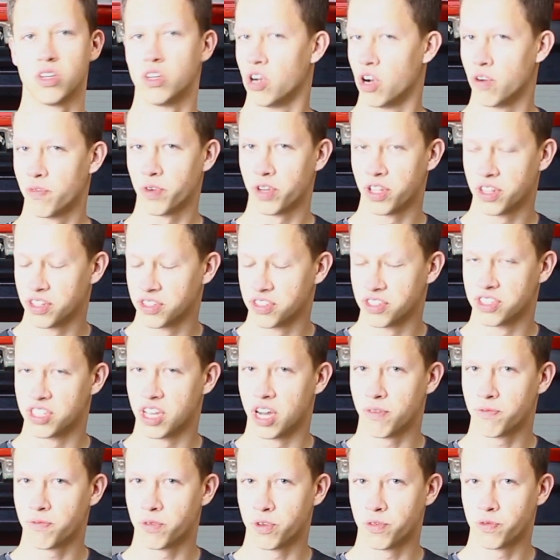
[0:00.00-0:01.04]
Hopefully this is
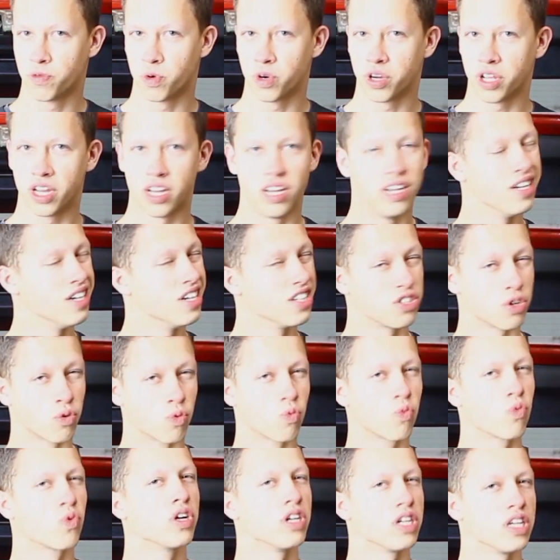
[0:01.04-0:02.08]
helpful for you. It's a
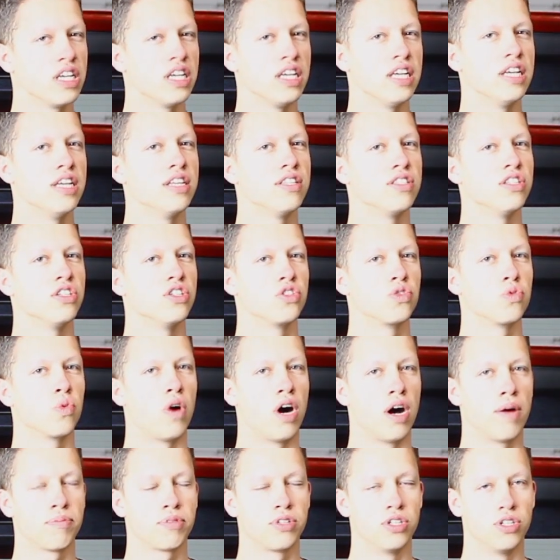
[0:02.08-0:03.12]
really easy
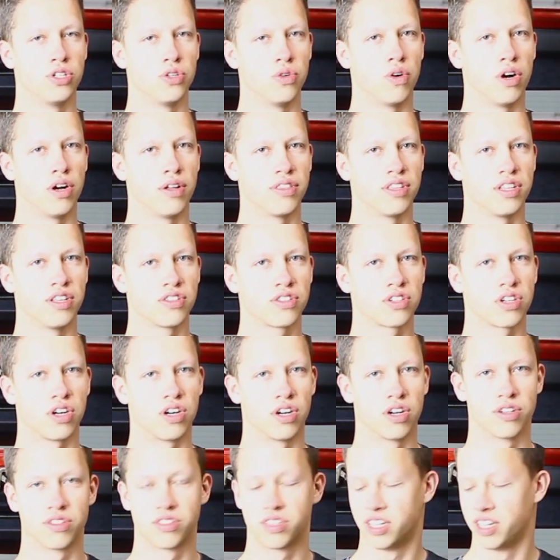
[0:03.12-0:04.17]
swap to do on these
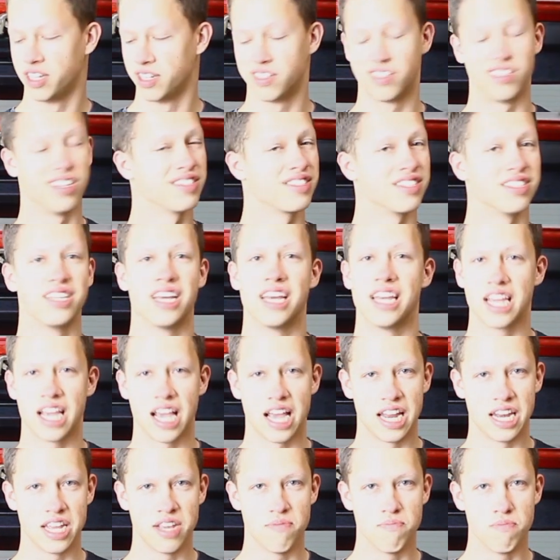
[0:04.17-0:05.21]
cars. It doesn't take
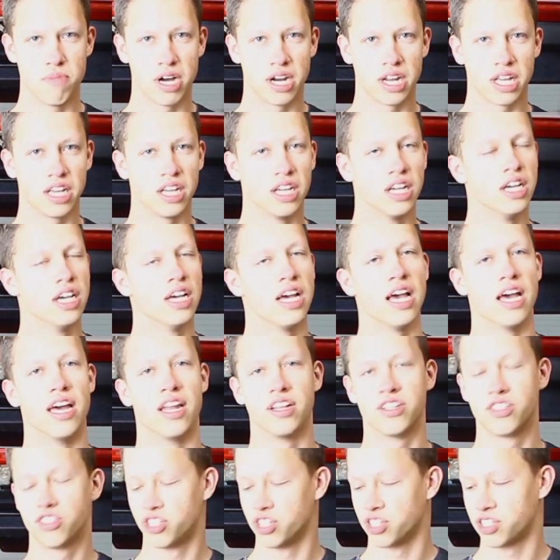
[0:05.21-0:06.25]
any money, and
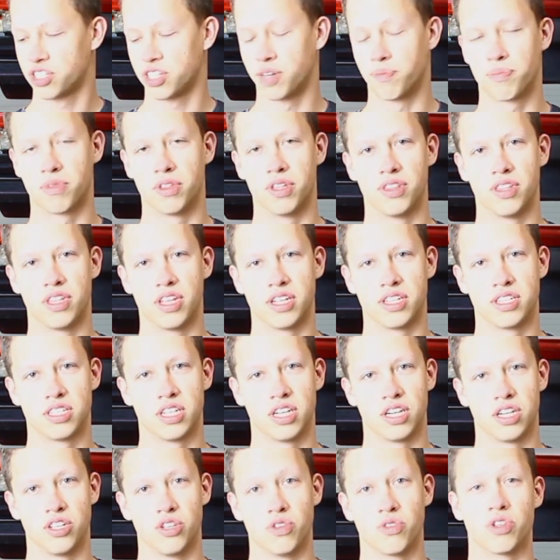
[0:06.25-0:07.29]
it's just something that
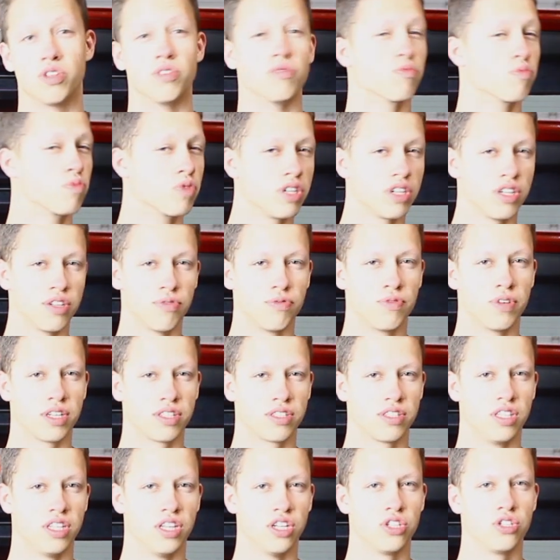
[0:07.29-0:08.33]
you can really
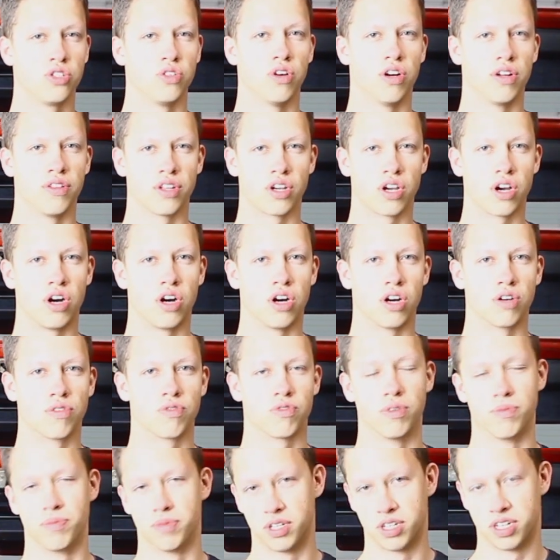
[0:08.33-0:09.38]
fix the issue on the car
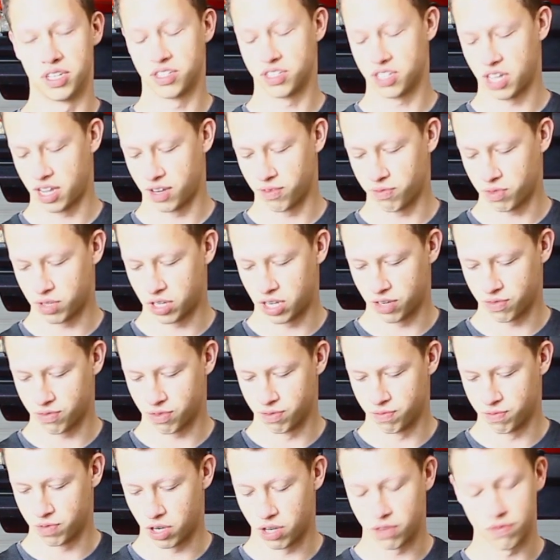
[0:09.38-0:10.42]
from the design flaw
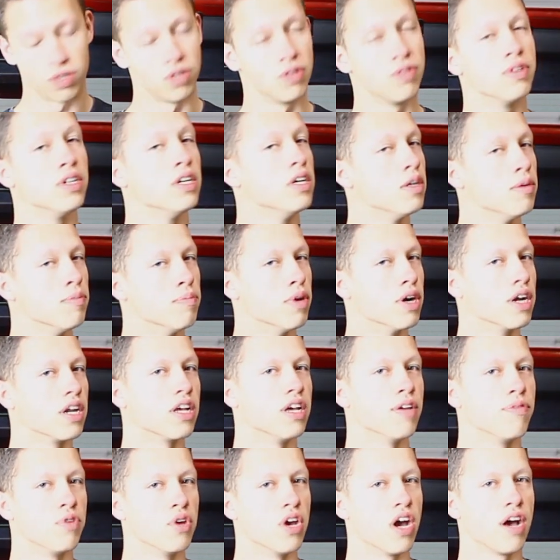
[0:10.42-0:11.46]
from Volvo. But
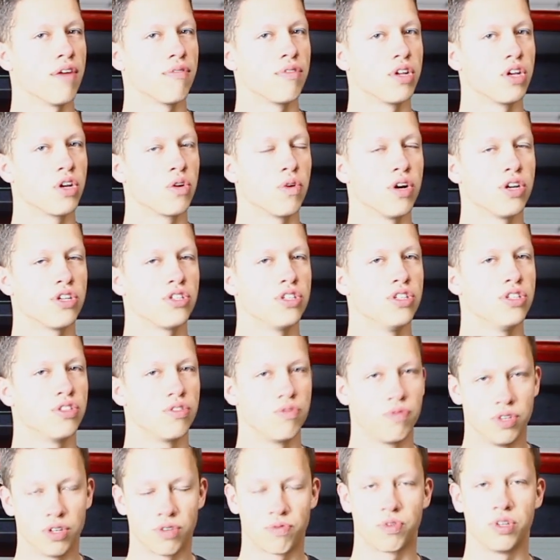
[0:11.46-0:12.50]
if you have any questions,
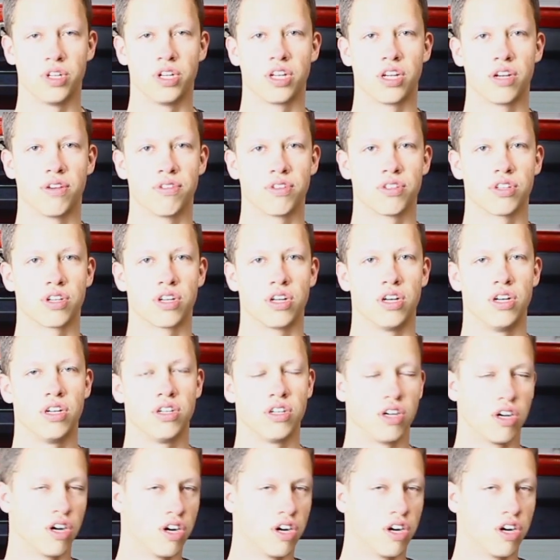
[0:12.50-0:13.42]
feel free to give us a call.